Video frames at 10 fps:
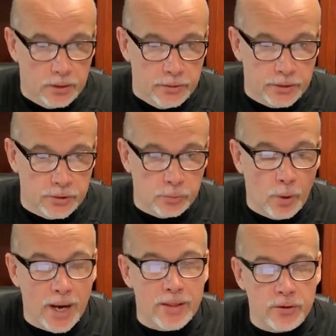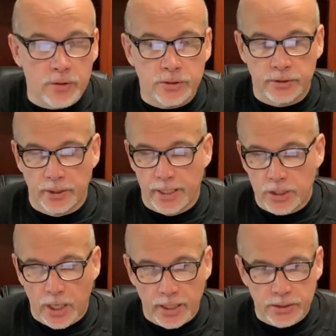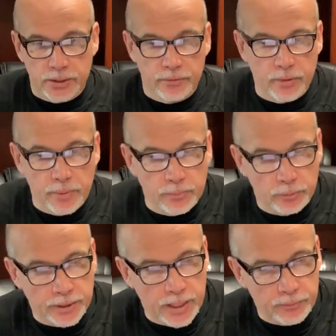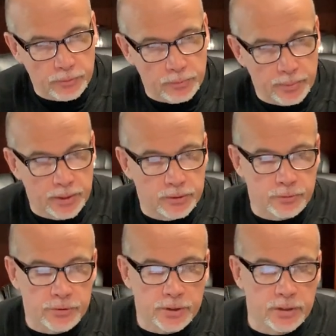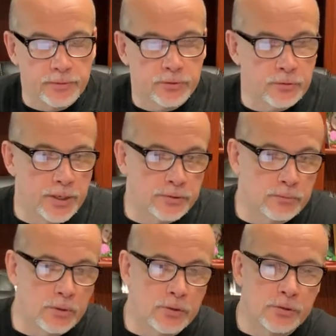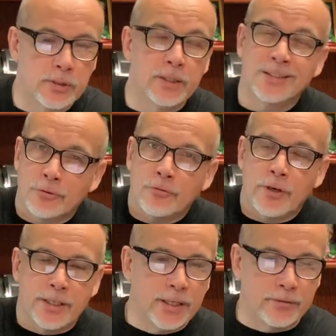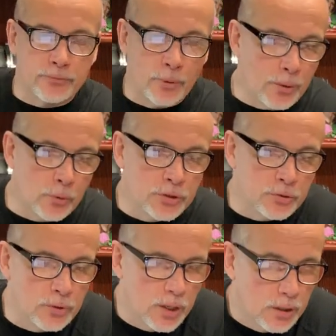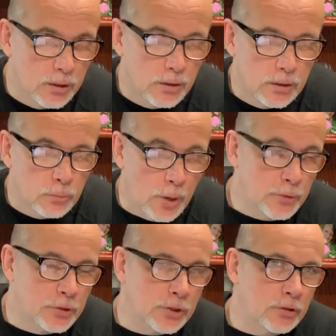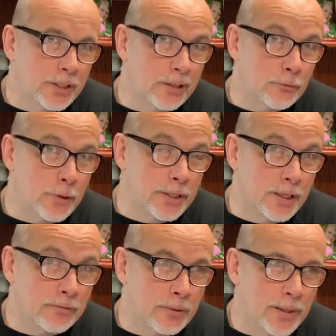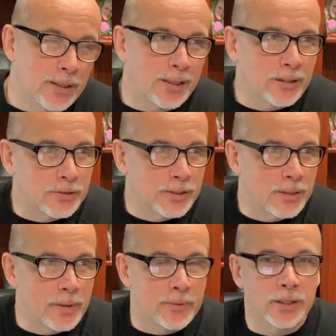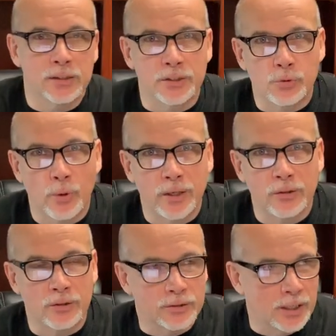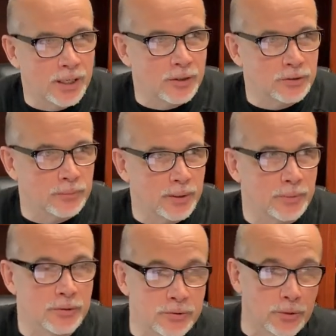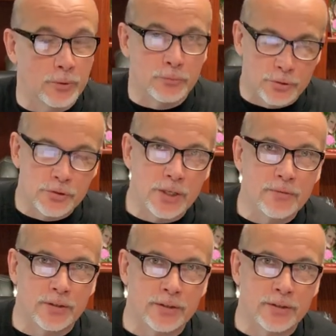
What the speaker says: This is why there is a delay. God is giving people time to repent, to receive his grace and mercy. It's a free gift. Why would you turn down a free gift? I mean, I can understand maybe an ugly sweater or a tie or something like that, but you still would receive the